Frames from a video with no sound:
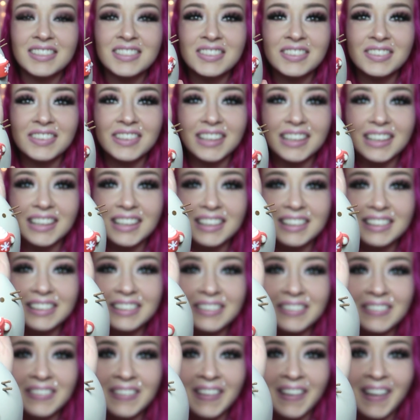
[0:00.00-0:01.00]
Drinking
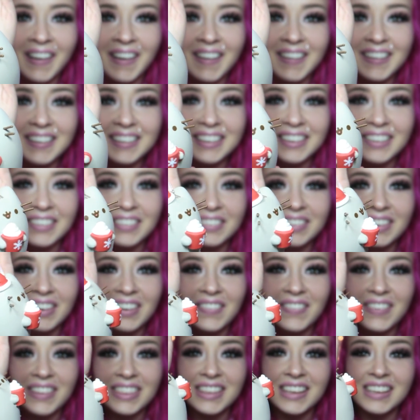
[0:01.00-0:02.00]
little hot
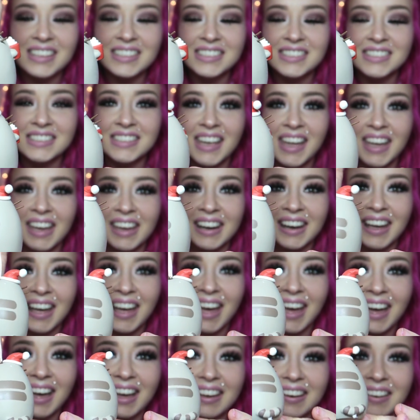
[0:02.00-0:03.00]
cocoa with a
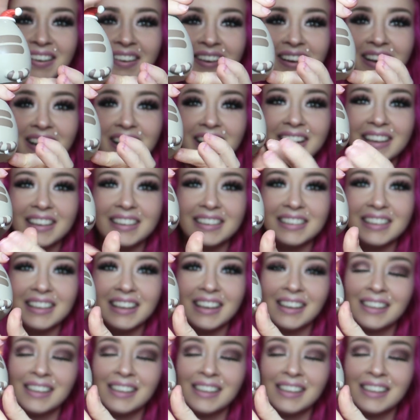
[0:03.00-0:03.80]
Santa hat on